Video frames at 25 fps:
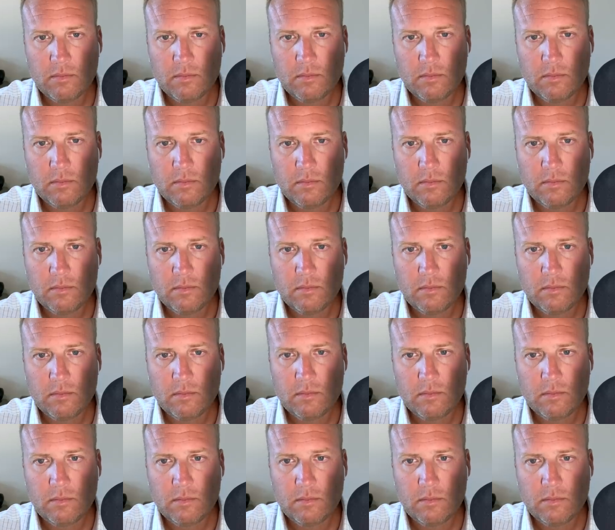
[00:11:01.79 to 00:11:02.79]

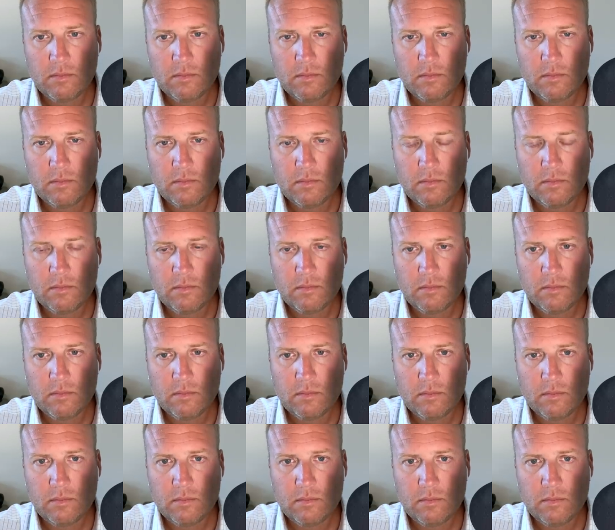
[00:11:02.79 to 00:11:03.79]

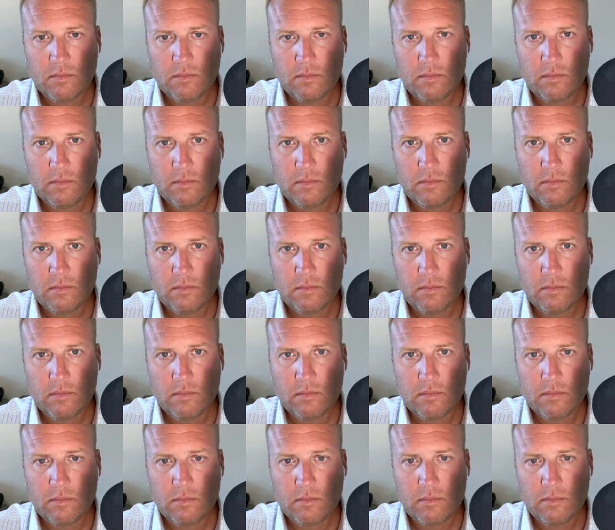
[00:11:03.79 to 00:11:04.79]

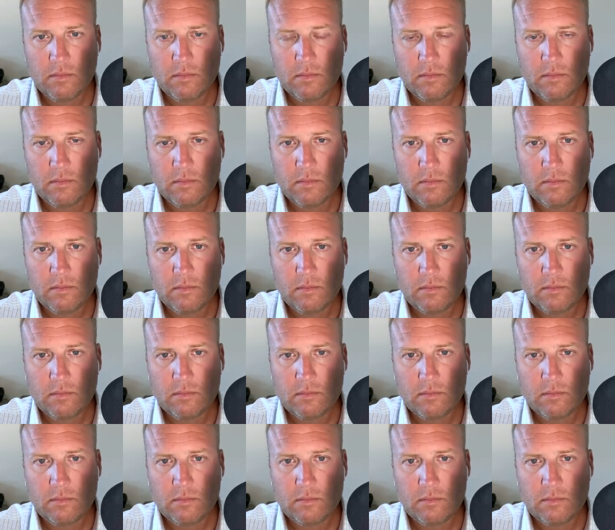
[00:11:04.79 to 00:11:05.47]
(not speaking)